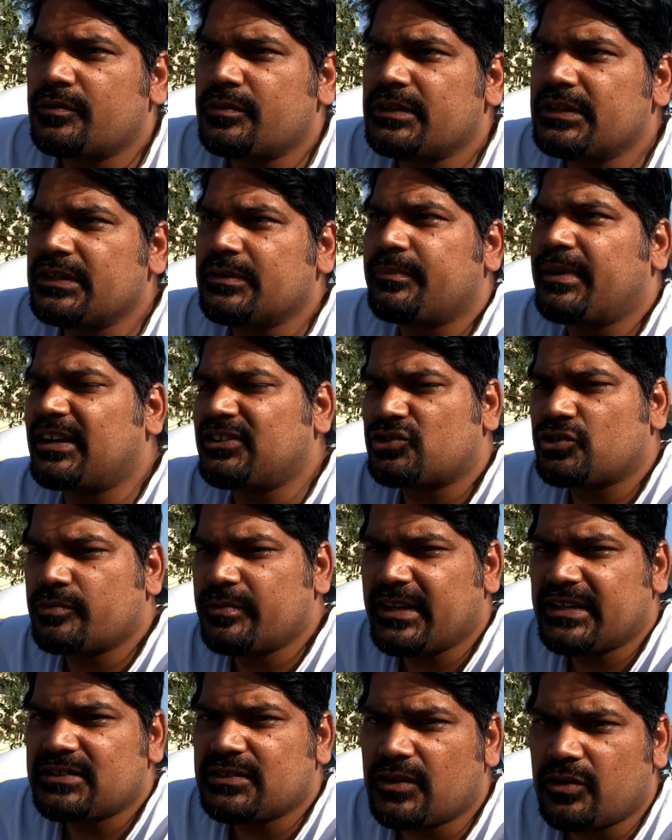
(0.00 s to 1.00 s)
the passion
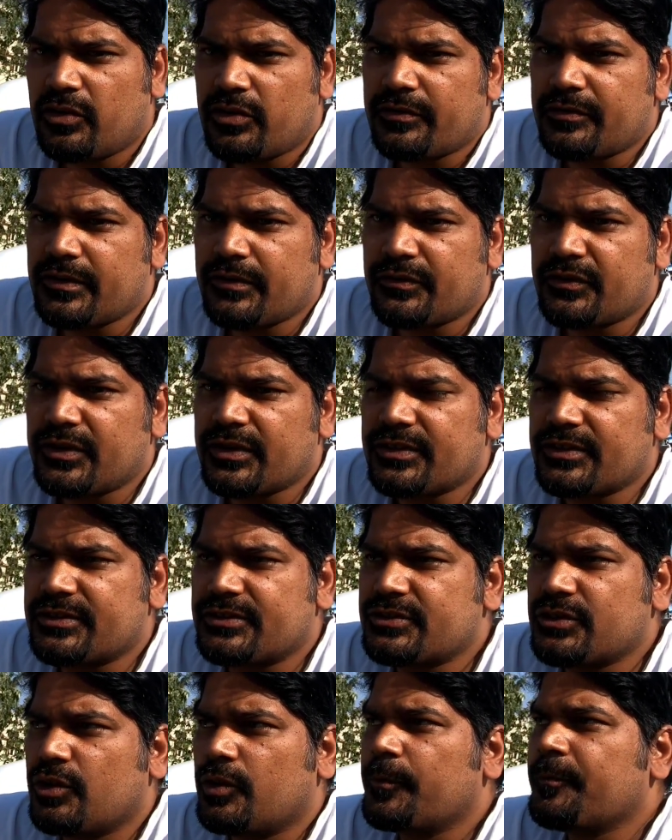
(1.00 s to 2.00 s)
makes a lot of difference.
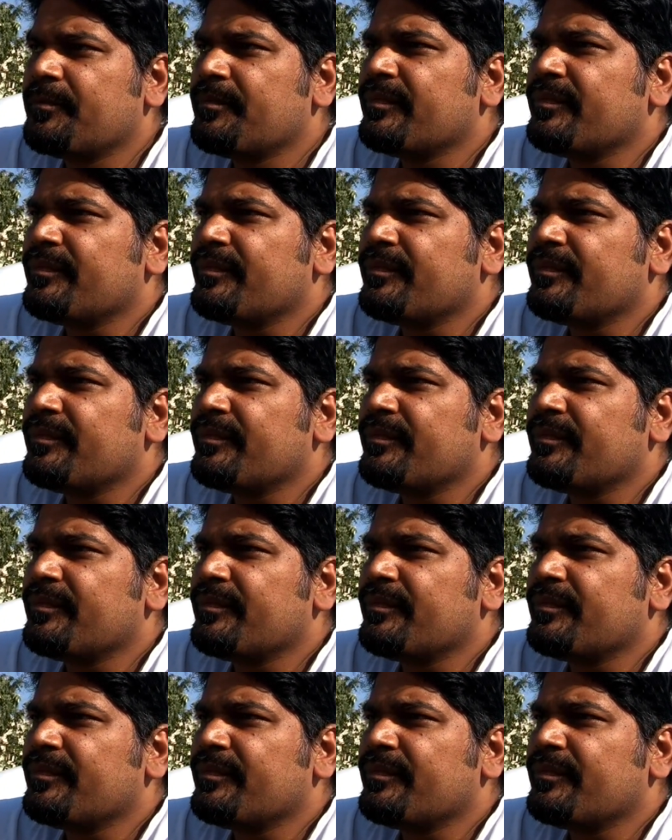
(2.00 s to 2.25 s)
So